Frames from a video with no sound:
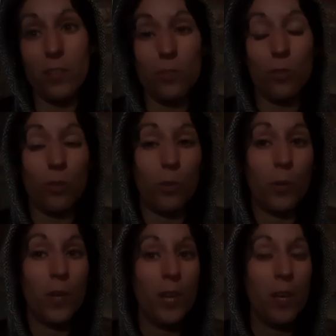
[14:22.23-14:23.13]
So
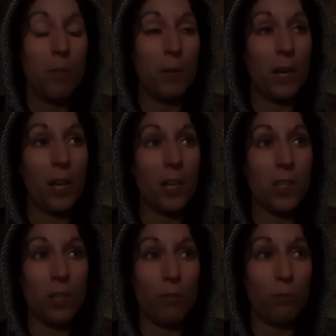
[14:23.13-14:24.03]
my higher
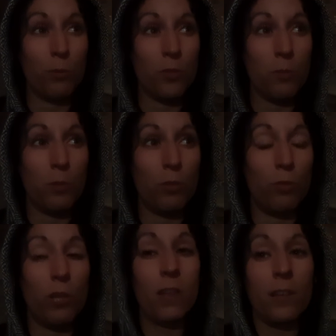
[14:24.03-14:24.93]
self wants me to
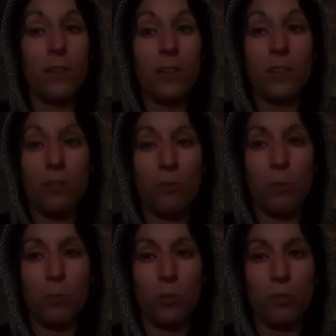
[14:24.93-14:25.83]
do that, and that gives me
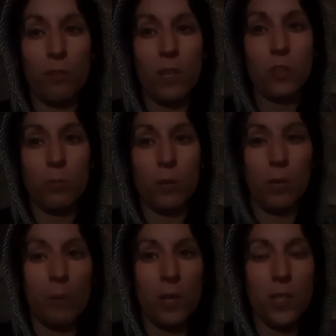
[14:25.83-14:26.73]
motivation by
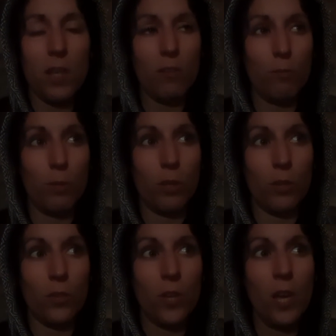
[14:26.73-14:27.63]
myself,
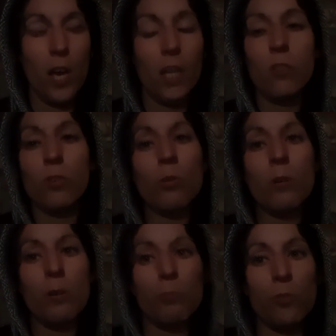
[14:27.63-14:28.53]
because I know
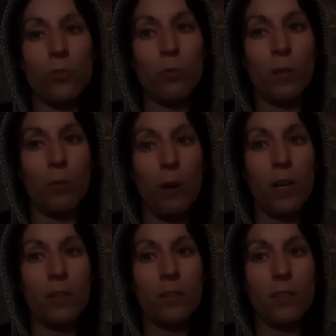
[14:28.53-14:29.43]
I was doing right.